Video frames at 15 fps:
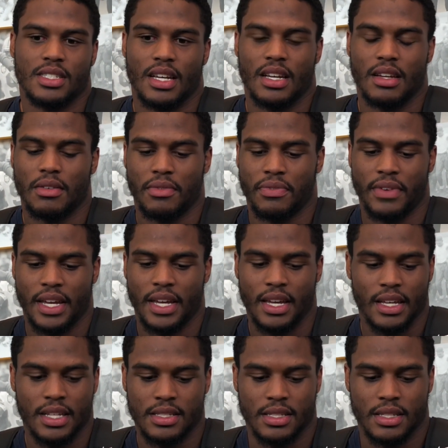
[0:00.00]
Like,
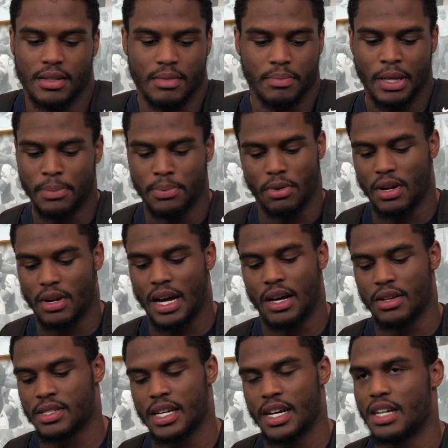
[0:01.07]
fans and people on the
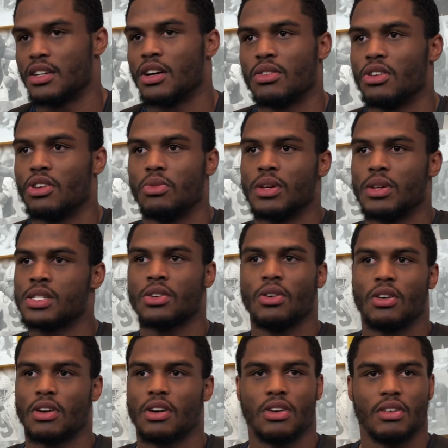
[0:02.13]
outside don't know what's
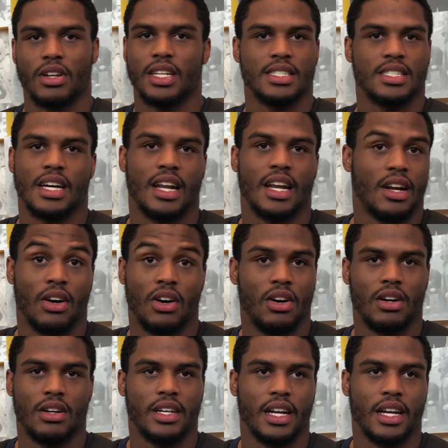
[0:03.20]
going on the inside at all.